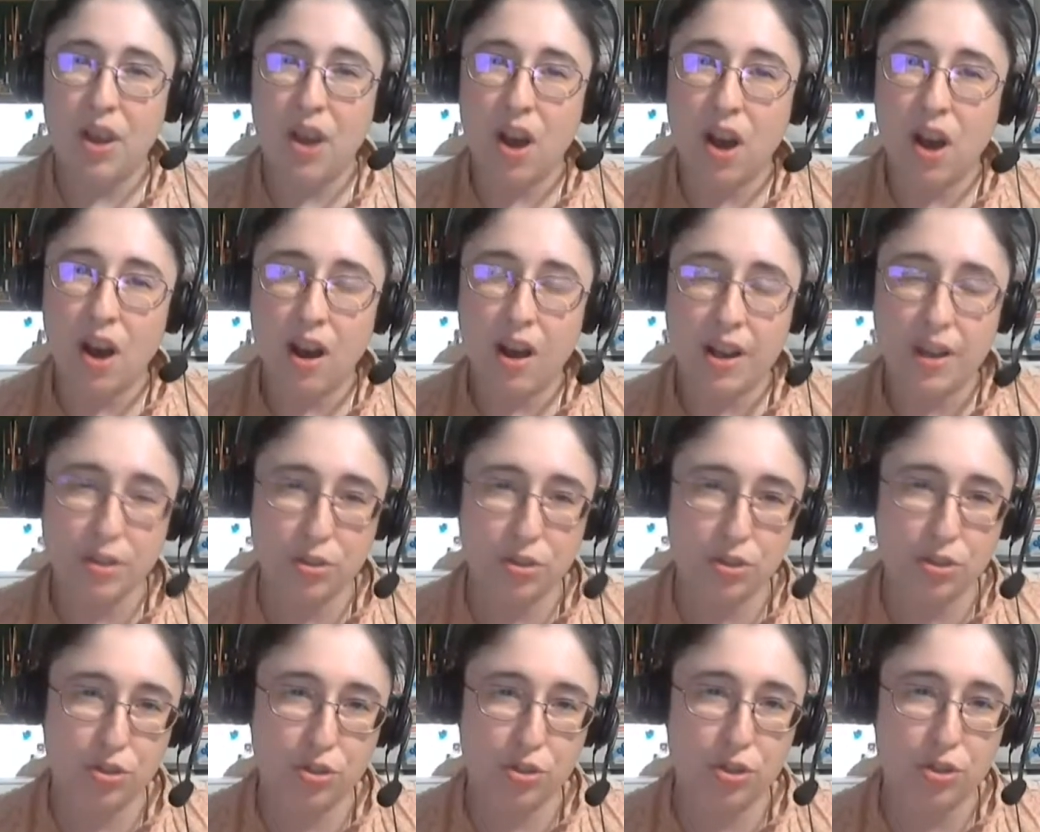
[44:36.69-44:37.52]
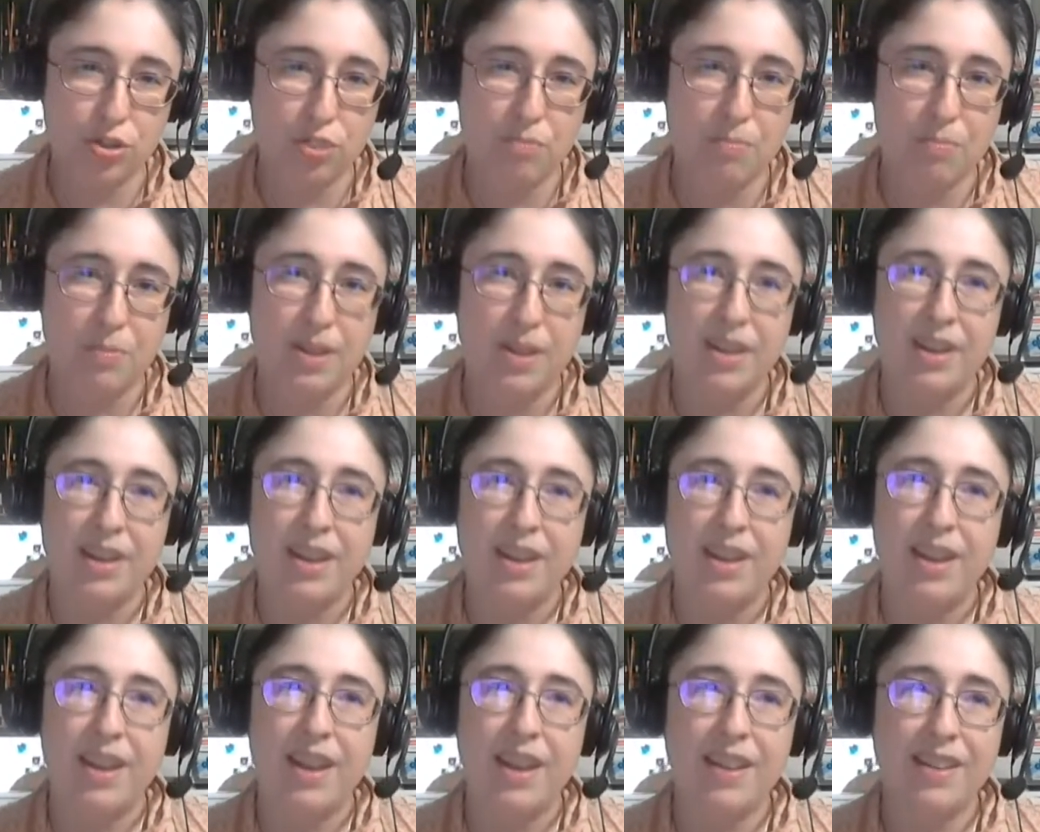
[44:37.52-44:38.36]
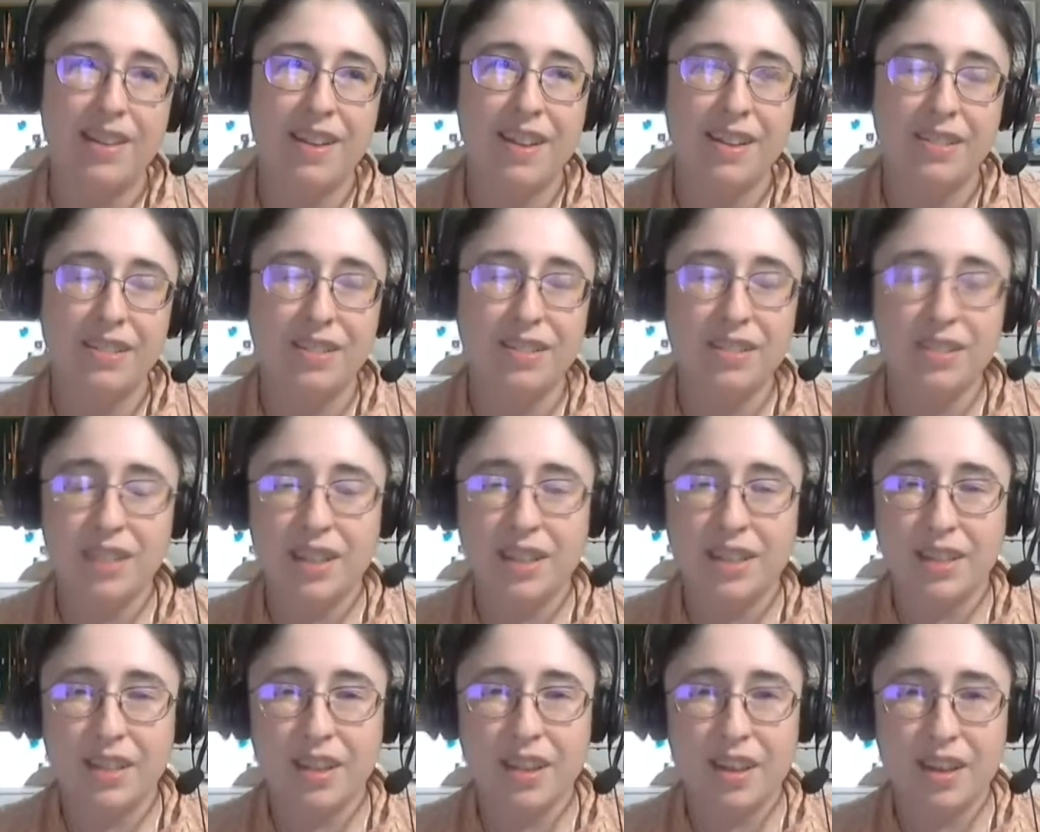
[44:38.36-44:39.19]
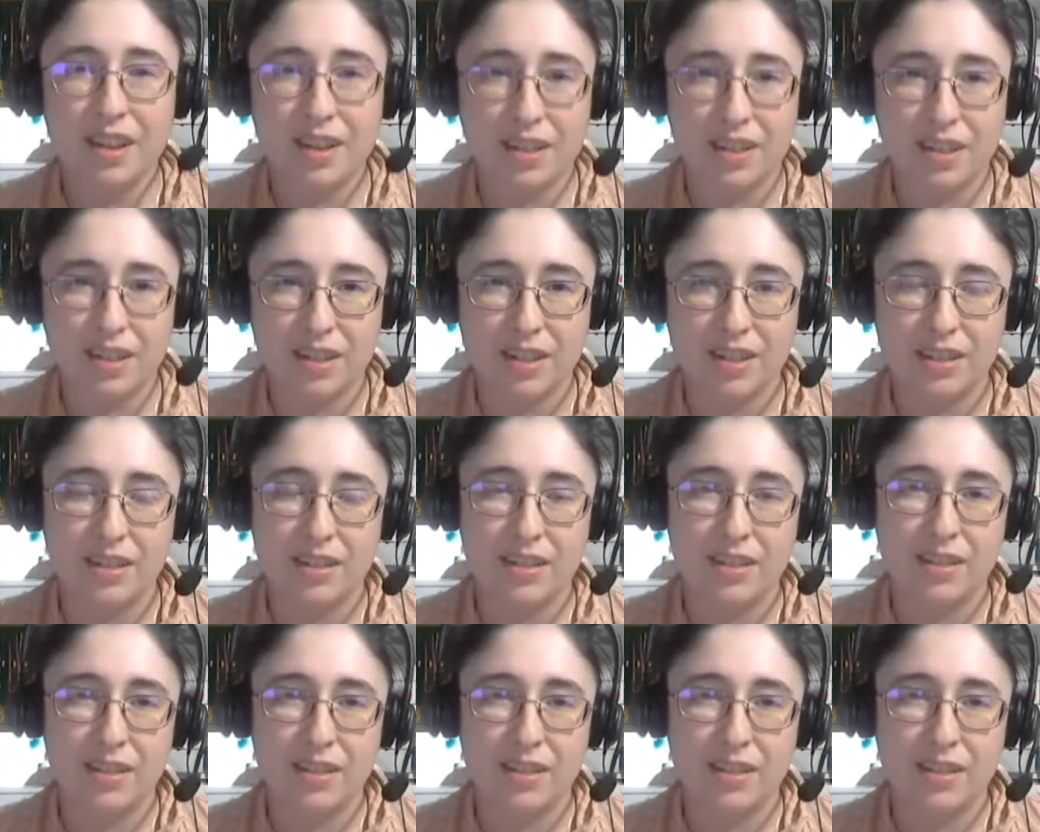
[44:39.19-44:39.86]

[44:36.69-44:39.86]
costume and not look like the character.